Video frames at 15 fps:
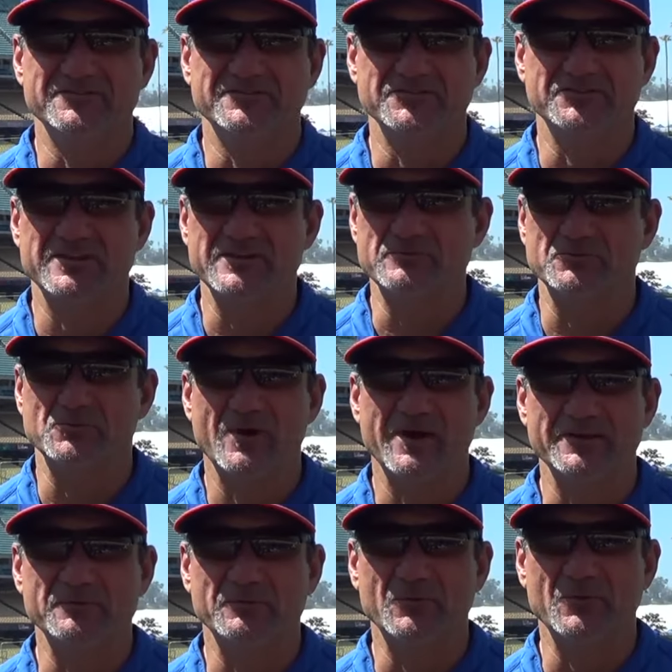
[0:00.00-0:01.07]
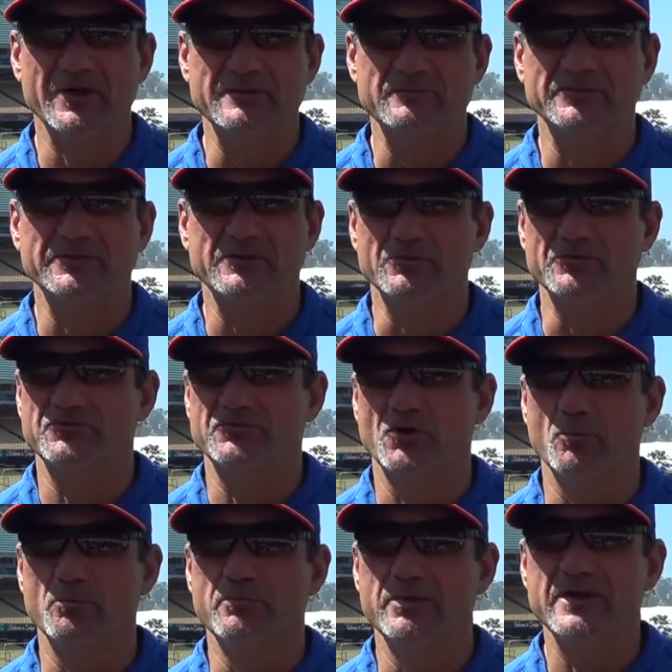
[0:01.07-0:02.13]
just keep swatting them away, but they were
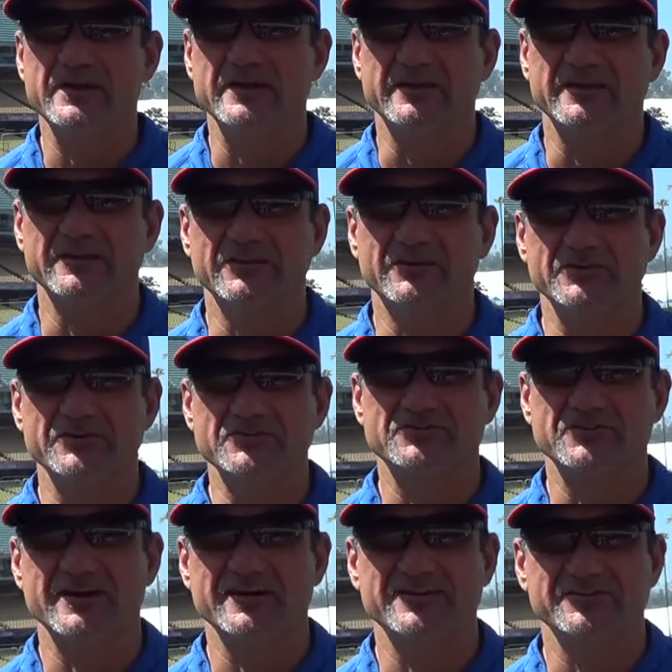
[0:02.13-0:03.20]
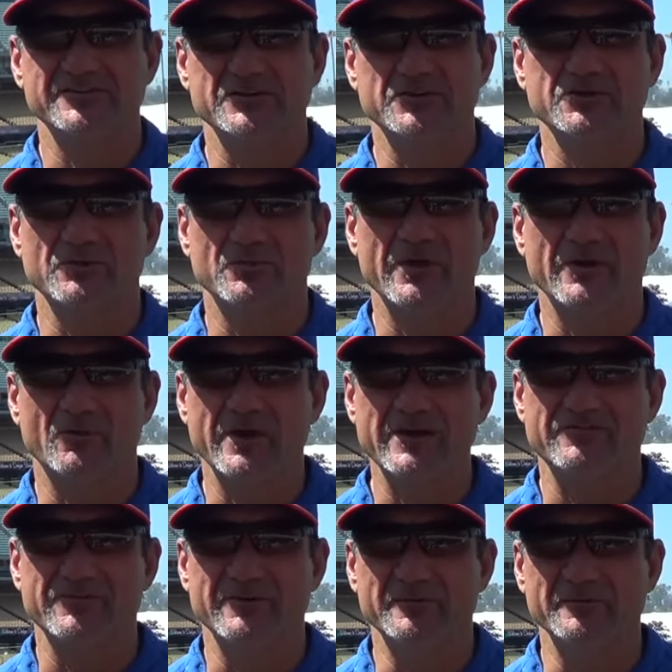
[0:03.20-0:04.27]
so big, you couldn't run away
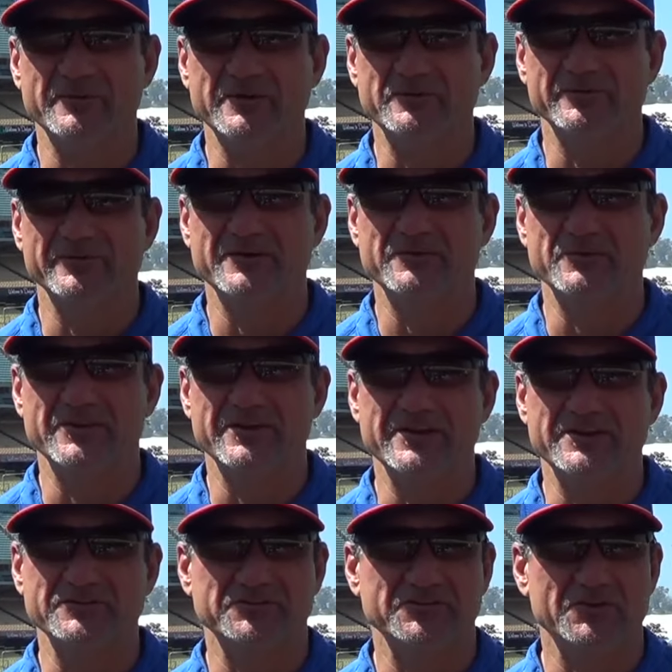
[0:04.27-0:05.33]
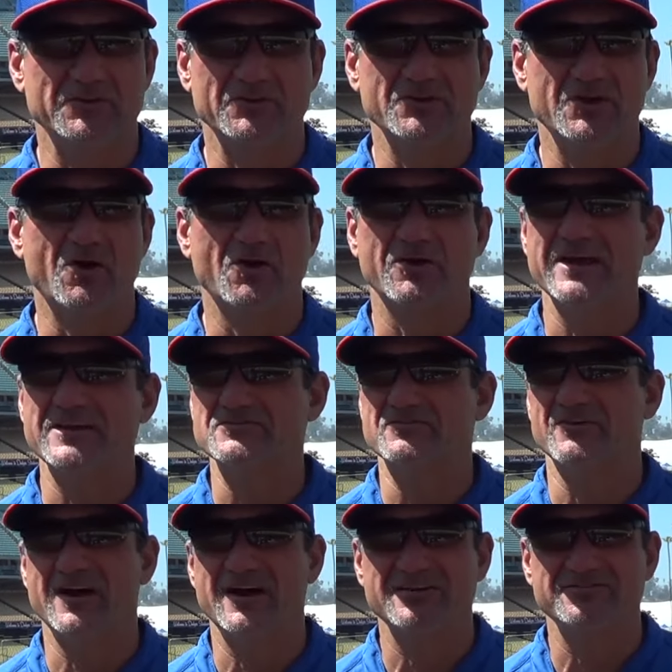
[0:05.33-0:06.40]
from them. They were there, so all kinds of
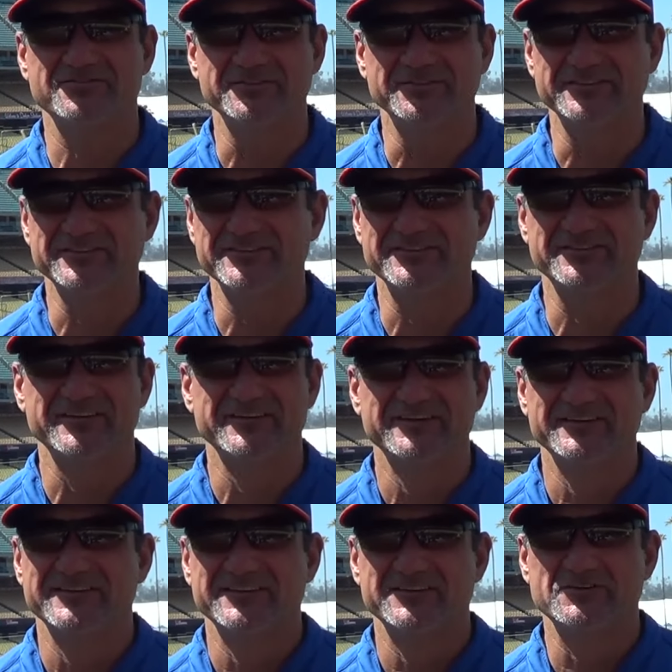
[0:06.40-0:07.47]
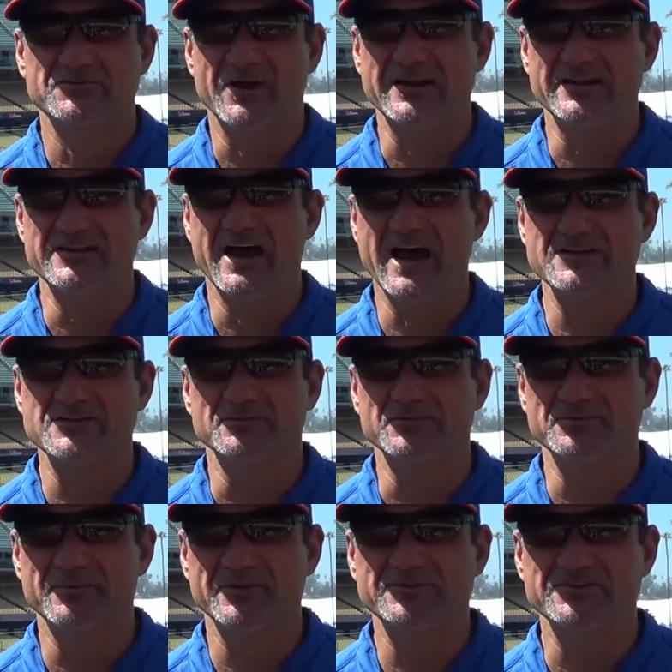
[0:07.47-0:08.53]
off and just try to dodge them
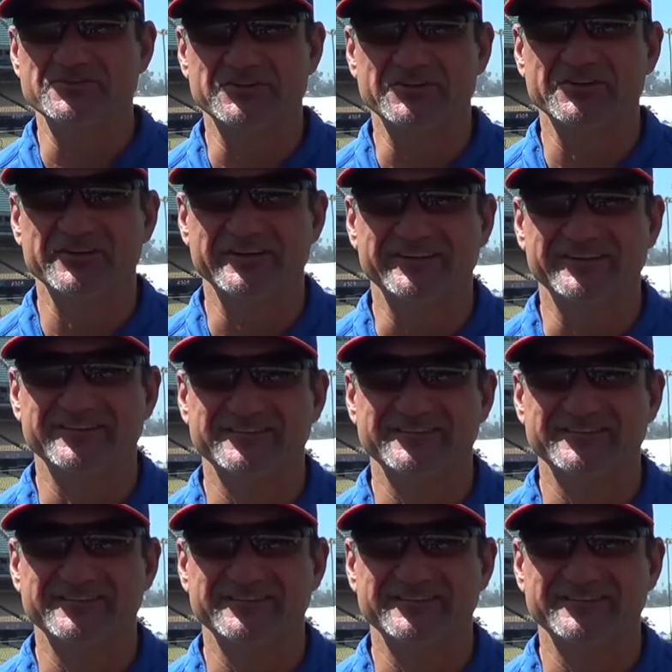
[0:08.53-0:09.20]
as much as you could.